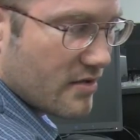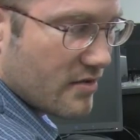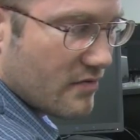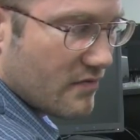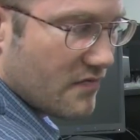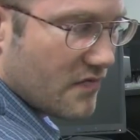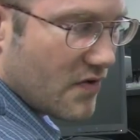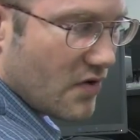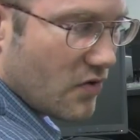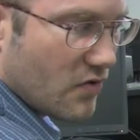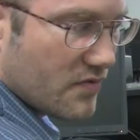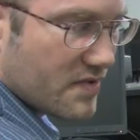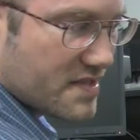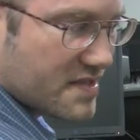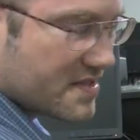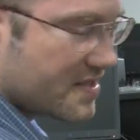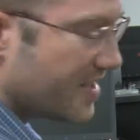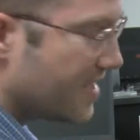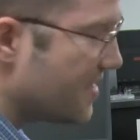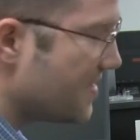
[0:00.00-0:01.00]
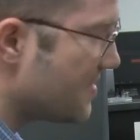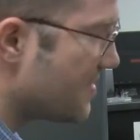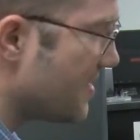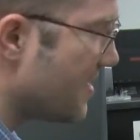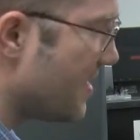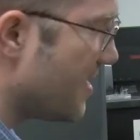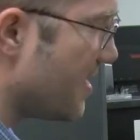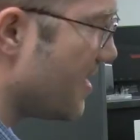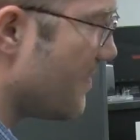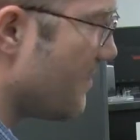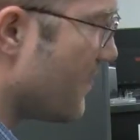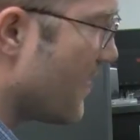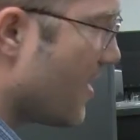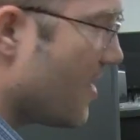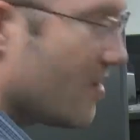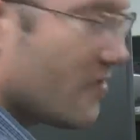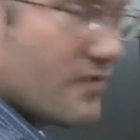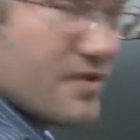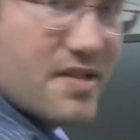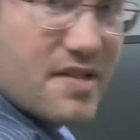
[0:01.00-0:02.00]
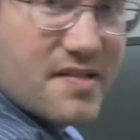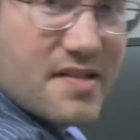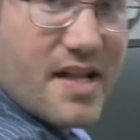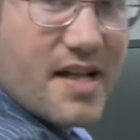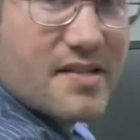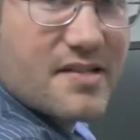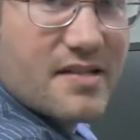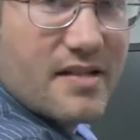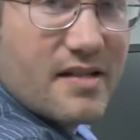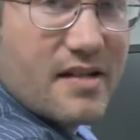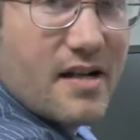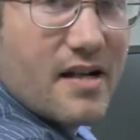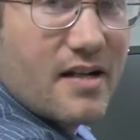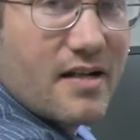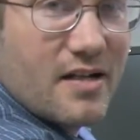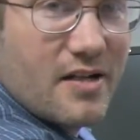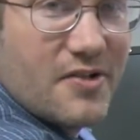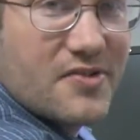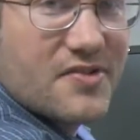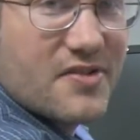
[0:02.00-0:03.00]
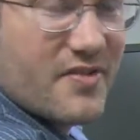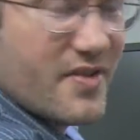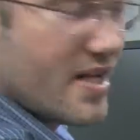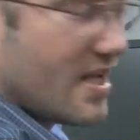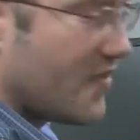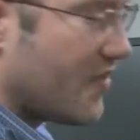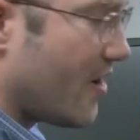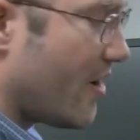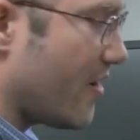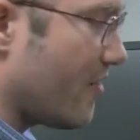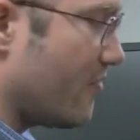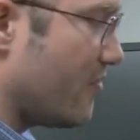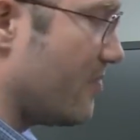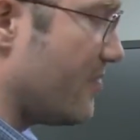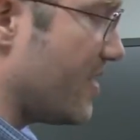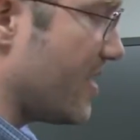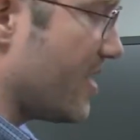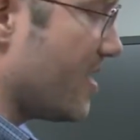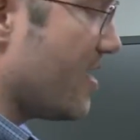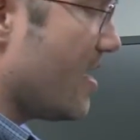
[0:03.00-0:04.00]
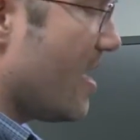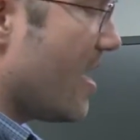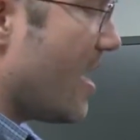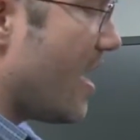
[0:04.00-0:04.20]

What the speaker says: volts DC, which is actually a lot closer than I thought it would be.